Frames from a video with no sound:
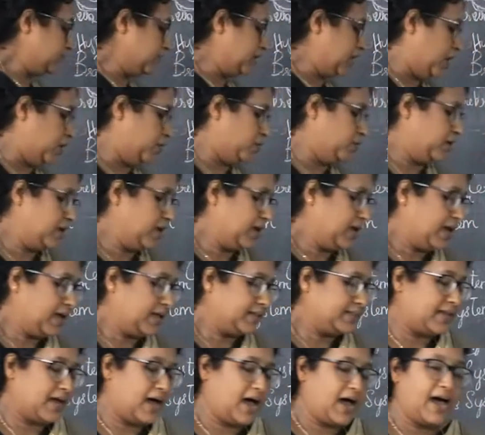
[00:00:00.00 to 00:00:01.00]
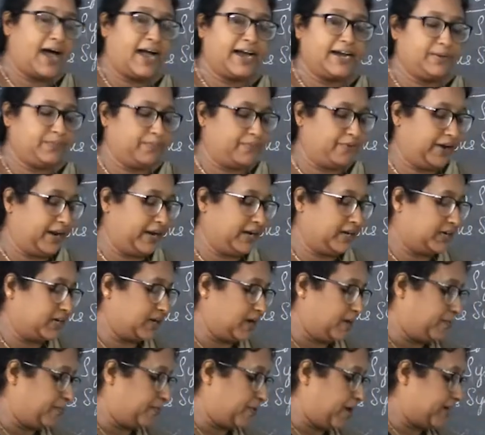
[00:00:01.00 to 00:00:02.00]
Now the hindbrain
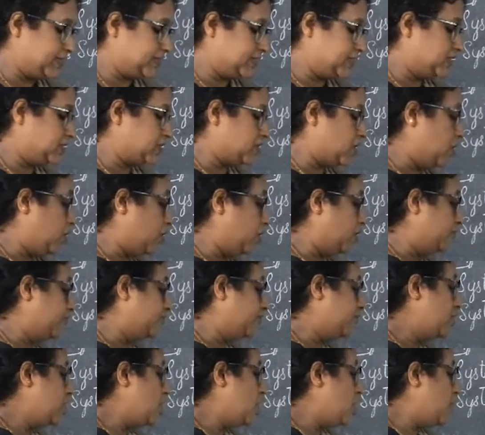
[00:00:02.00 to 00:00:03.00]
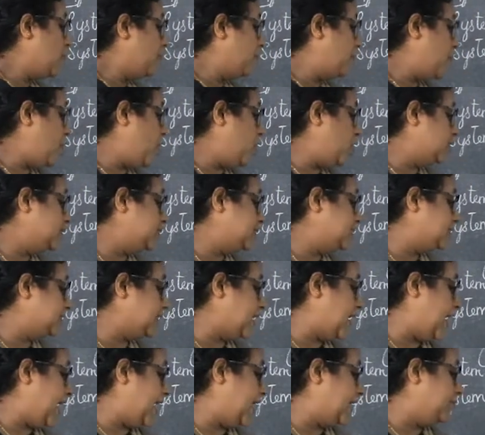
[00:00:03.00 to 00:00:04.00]
comprises of pons
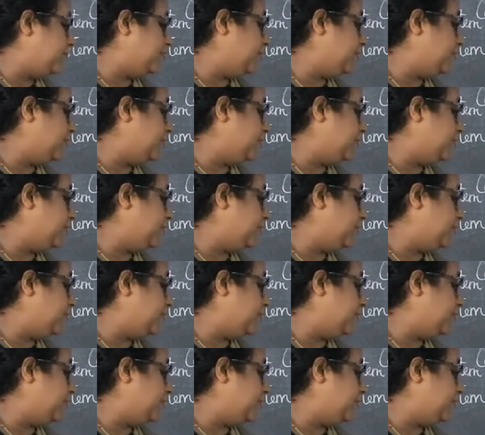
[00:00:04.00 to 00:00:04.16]
and